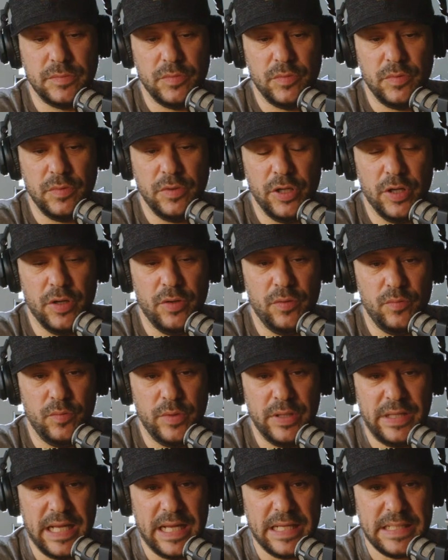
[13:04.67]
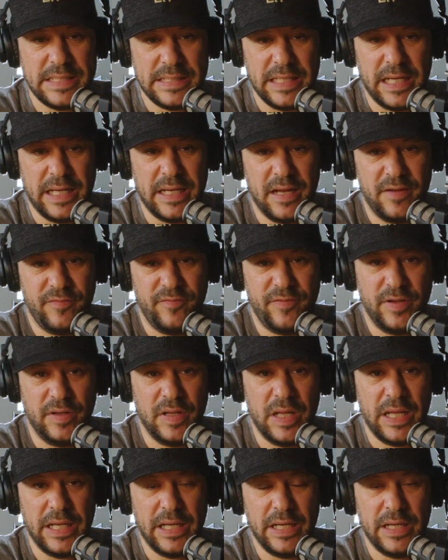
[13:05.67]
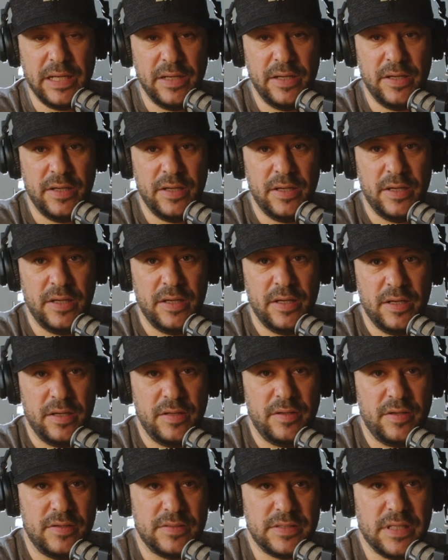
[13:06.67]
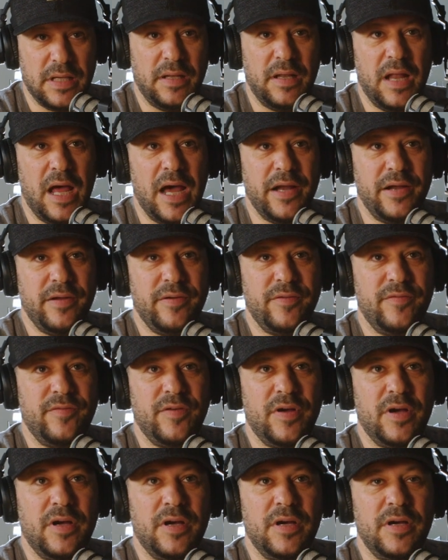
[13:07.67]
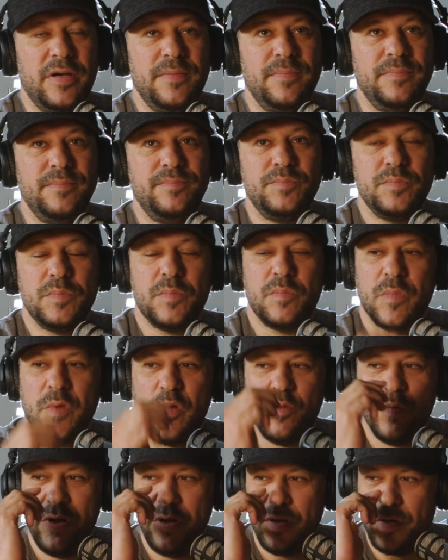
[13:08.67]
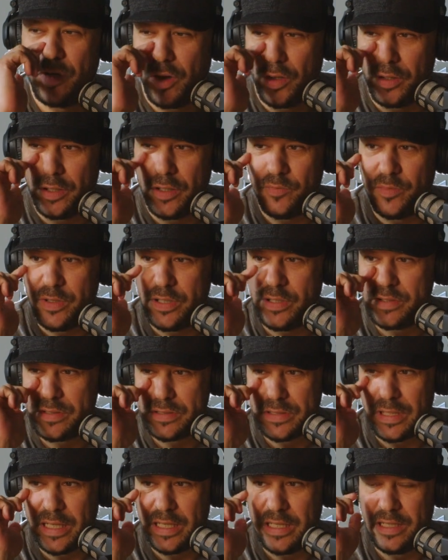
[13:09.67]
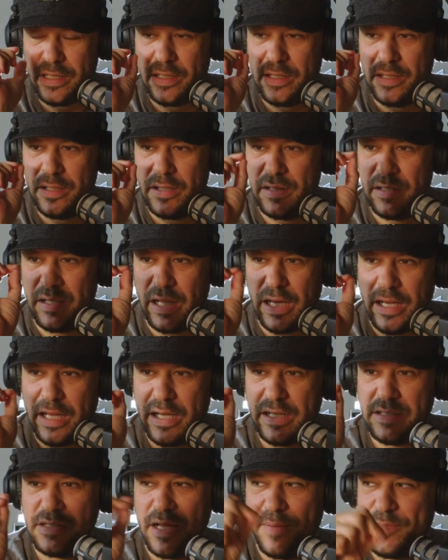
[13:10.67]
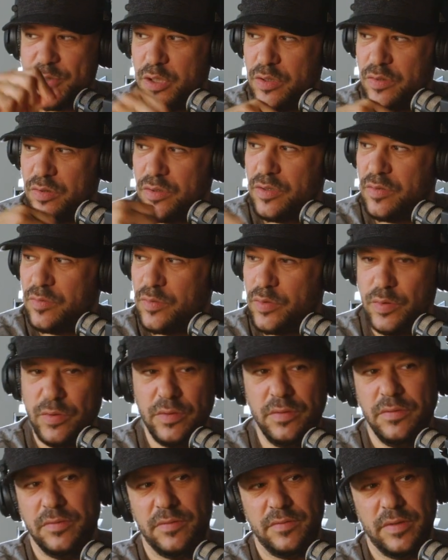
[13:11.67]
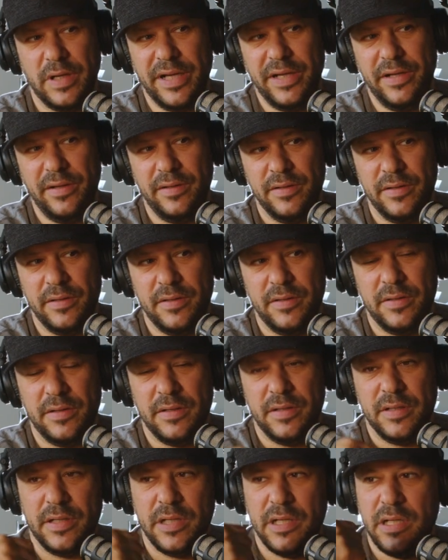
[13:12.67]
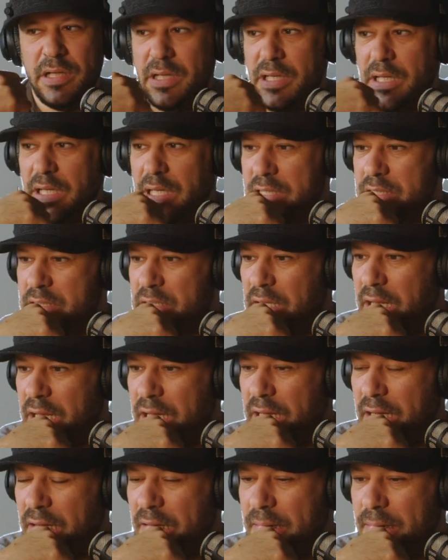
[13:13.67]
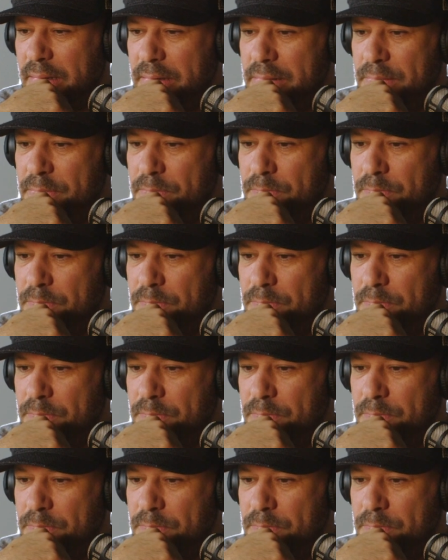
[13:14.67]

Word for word: you know, with that said, I feel like there's a lot of um, what do you call it when it's like like exception to the rule, right? It's like um,